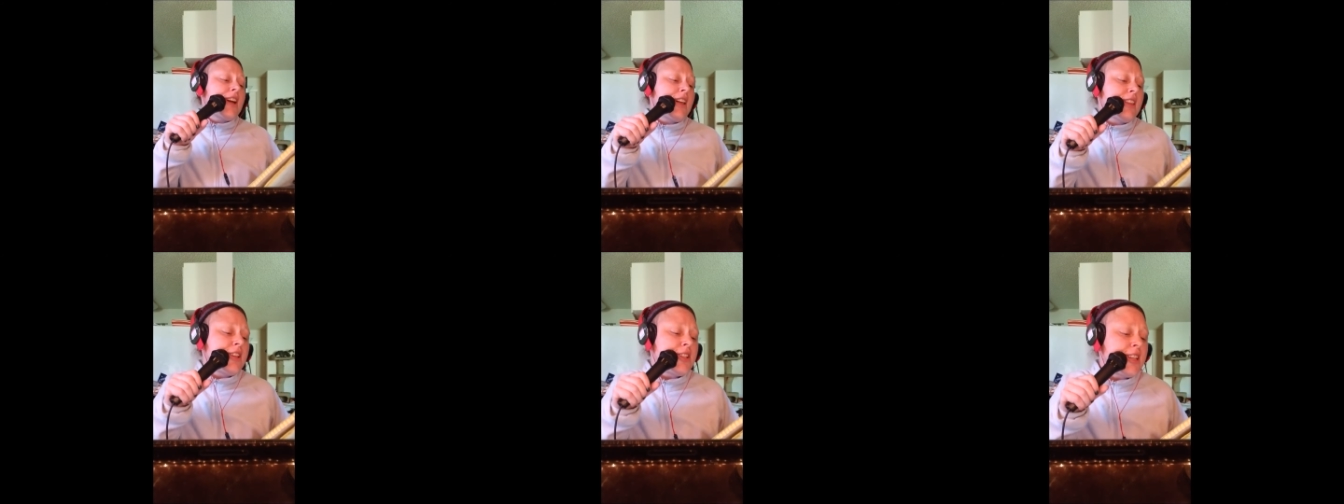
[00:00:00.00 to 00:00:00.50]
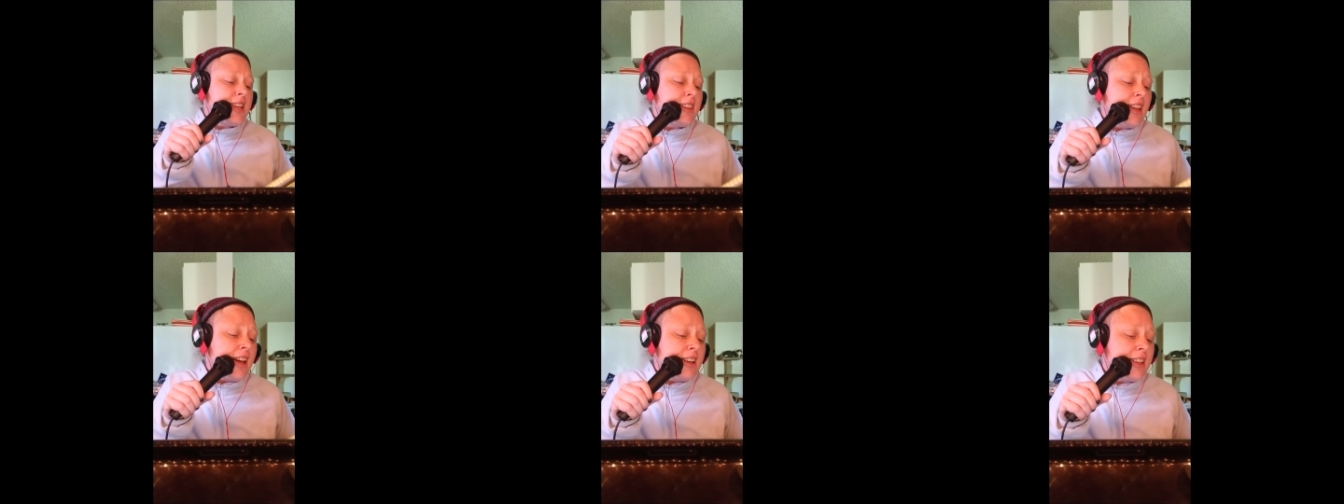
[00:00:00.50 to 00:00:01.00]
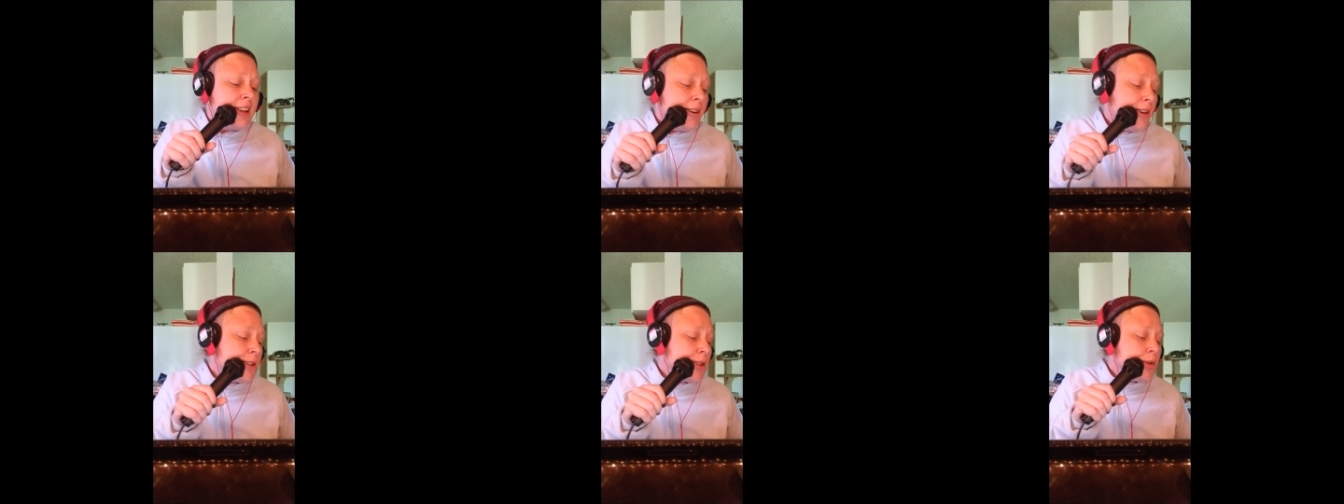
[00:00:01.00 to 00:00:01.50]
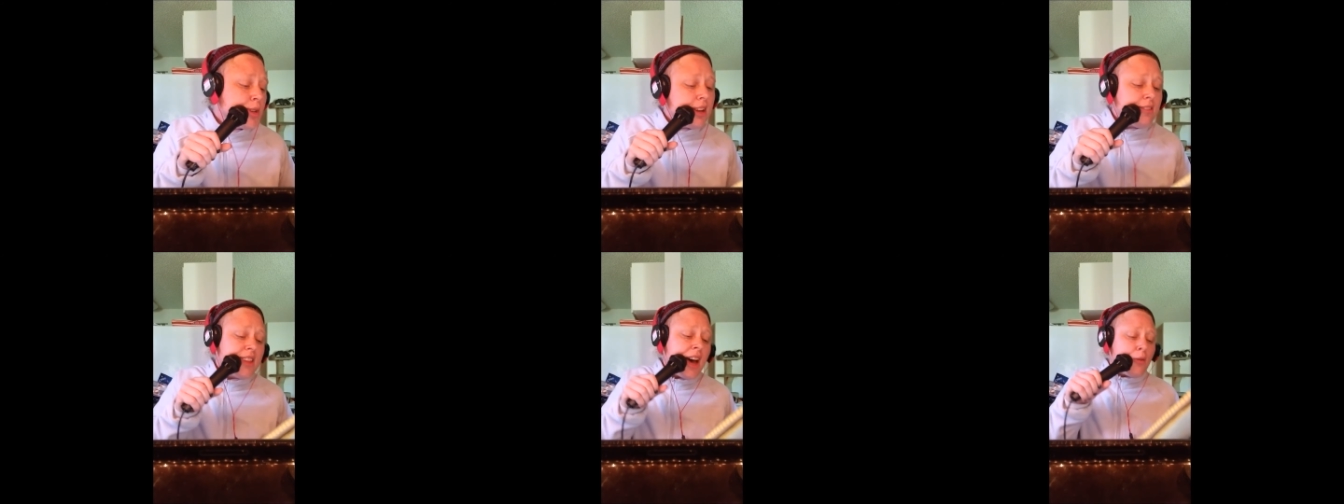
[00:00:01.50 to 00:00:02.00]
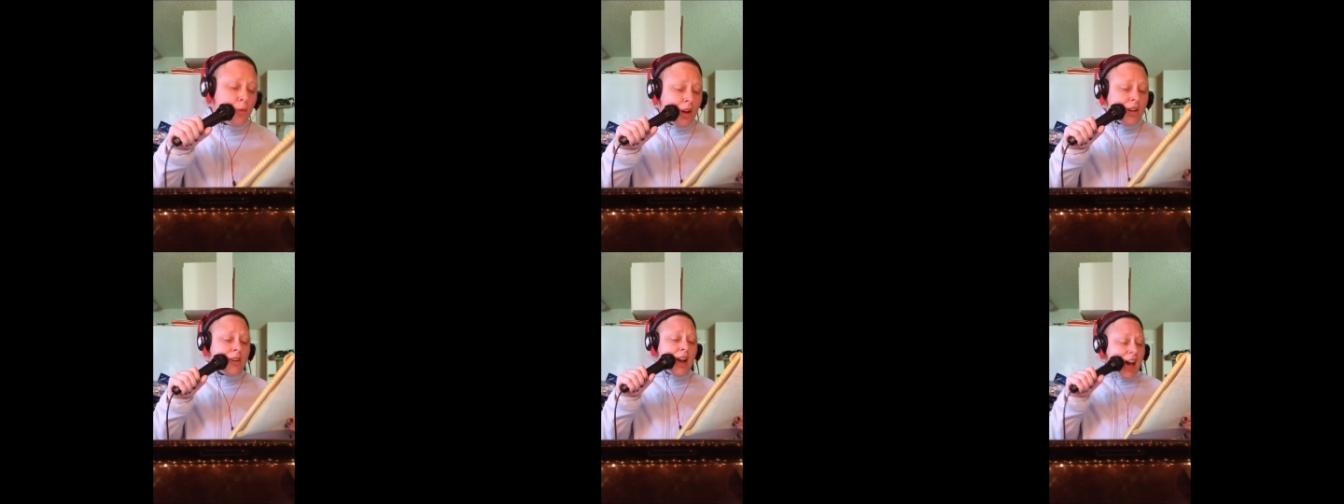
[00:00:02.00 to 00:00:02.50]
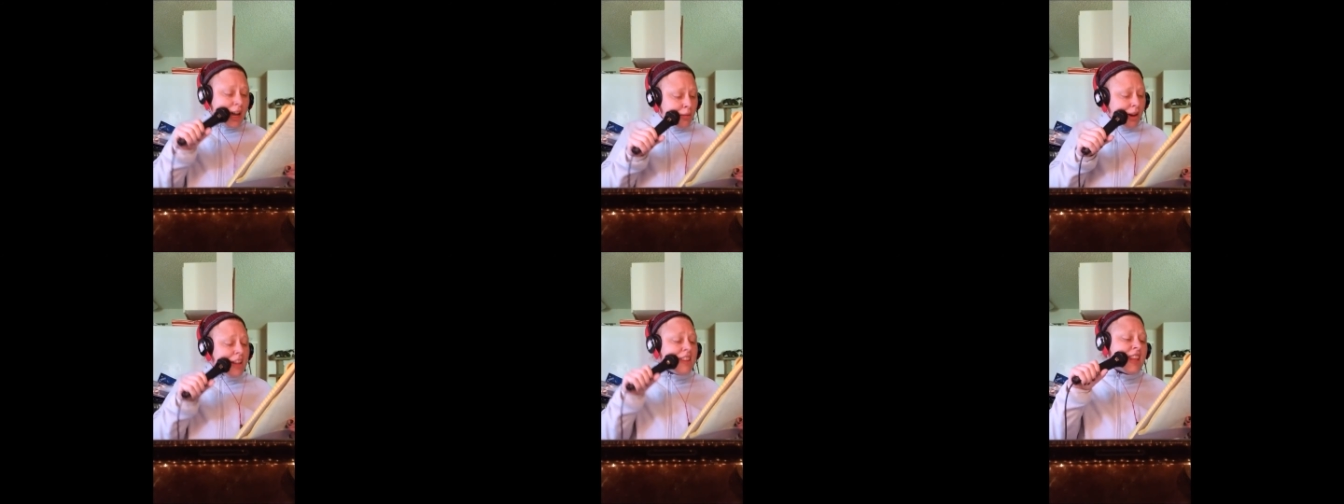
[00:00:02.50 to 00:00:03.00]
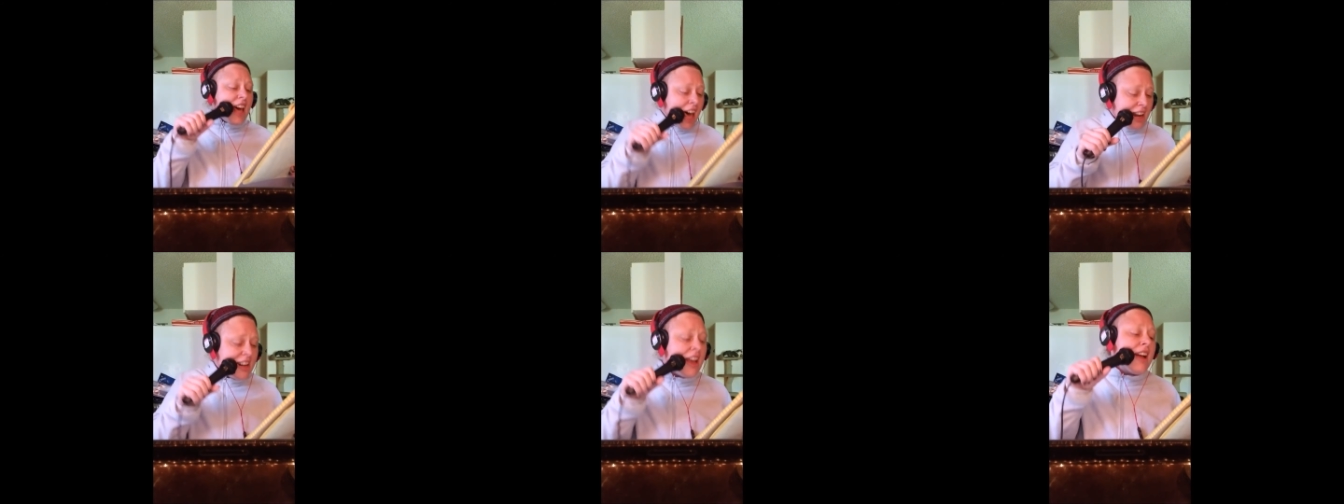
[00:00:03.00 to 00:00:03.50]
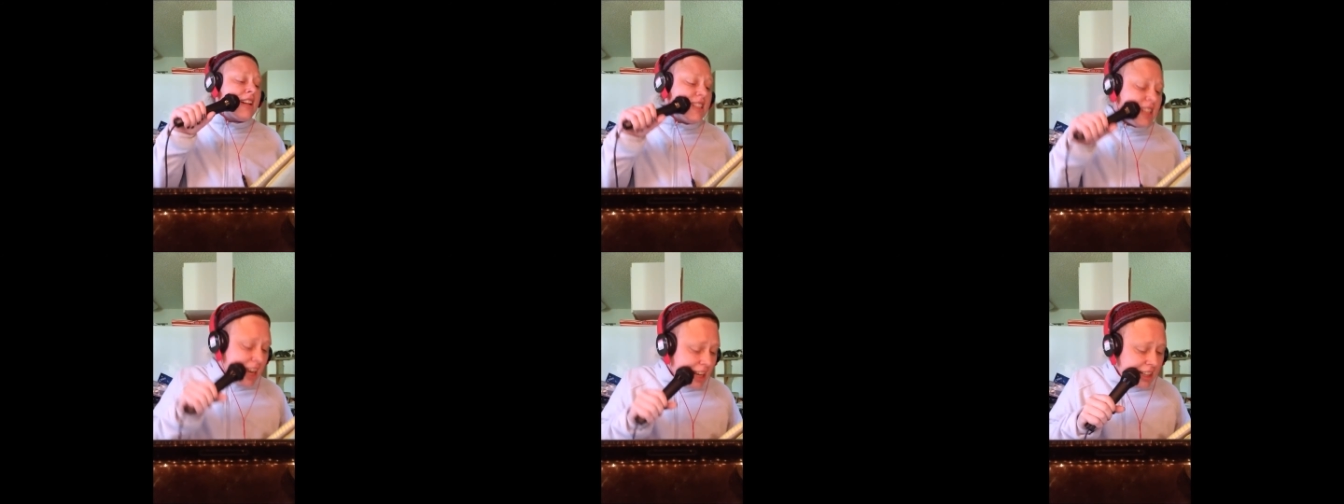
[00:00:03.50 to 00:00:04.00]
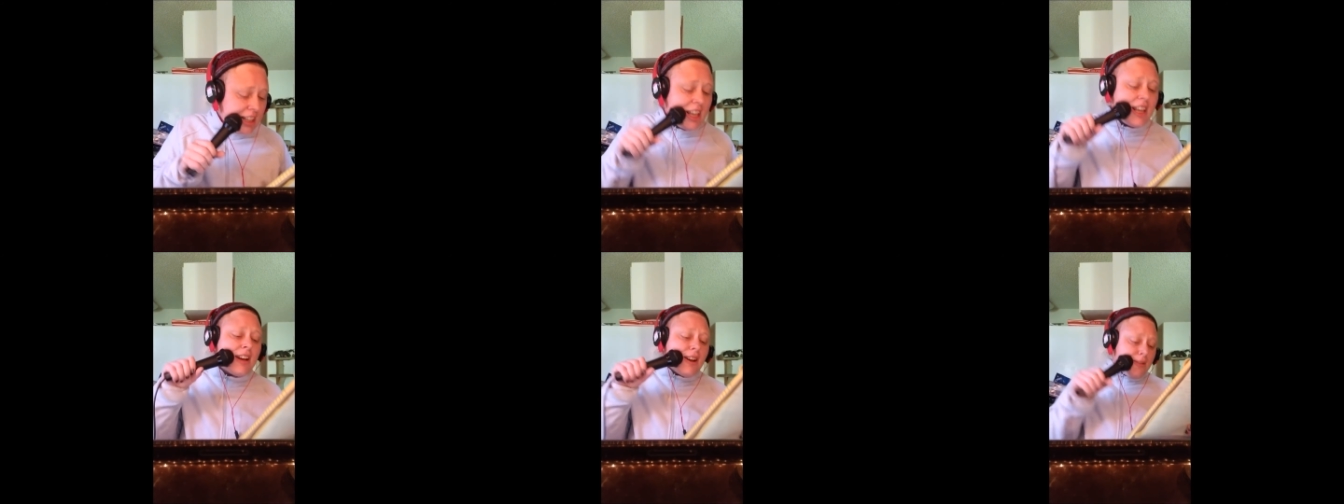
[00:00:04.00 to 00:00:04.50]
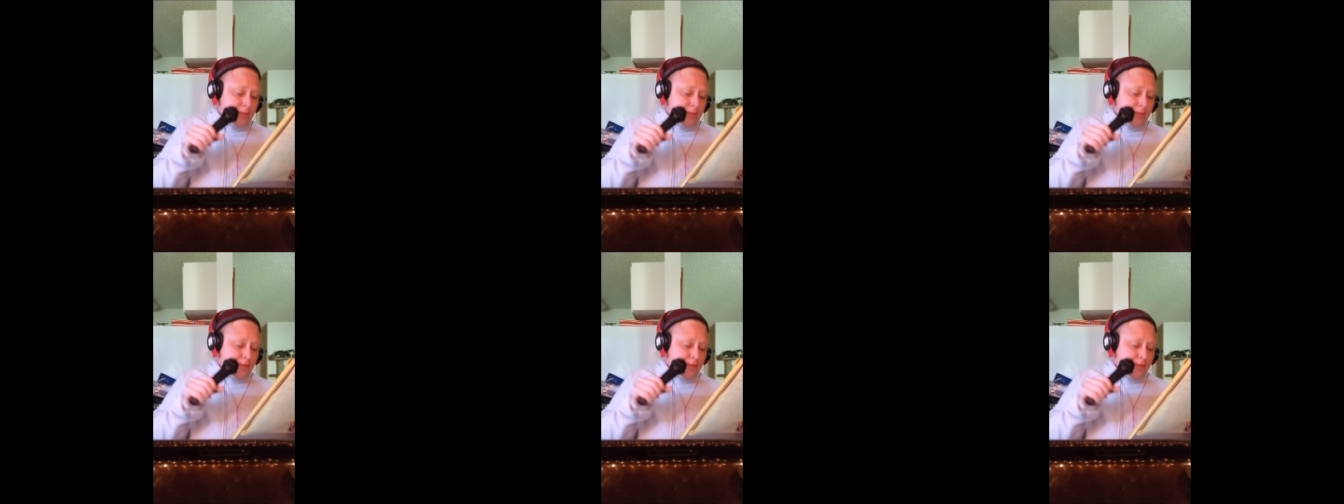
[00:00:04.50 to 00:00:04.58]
Ali Sheedy like heroes who give that wonder, how do I that daily?